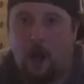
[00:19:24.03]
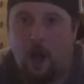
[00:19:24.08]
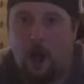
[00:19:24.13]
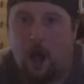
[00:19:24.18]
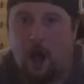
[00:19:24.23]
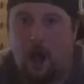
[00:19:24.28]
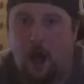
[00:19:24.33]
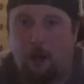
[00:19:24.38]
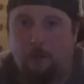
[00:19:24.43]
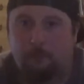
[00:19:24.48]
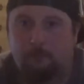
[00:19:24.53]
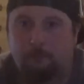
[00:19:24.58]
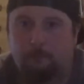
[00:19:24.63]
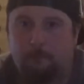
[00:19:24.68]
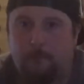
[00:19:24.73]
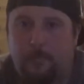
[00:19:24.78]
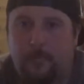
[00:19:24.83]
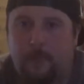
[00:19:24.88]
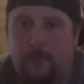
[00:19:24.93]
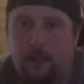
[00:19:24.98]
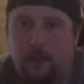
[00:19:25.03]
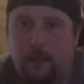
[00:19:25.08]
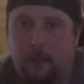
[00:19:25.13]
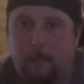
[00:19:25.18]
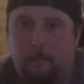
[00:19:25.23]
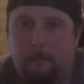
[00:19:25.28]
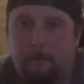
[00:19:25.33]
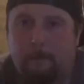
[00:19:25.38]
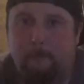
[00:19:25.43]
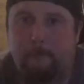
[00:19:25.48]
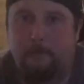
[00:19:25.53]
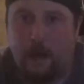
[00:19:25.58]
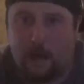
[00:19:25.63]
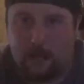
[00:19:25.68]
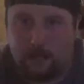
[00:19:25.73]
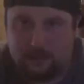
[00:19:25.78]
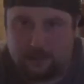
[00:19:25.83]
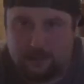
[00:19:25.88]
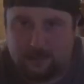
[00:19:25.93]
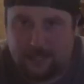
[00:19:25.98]

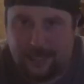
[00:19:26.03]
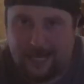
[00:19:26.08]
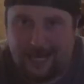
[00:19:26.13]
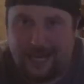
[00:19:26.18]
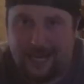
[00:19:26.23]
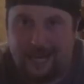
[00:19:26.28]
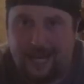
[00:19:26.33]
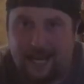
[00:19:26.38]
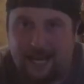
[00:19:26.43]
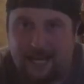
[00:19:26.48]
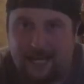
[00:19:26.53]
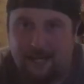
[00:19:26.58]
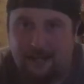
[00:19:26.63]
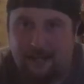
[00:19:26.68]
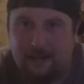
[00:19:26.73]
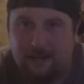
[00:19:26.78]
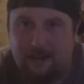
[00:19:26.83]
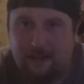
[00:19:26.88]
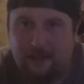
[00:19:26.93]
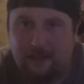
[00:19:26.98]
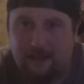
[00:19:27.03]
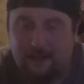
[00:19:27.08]
But in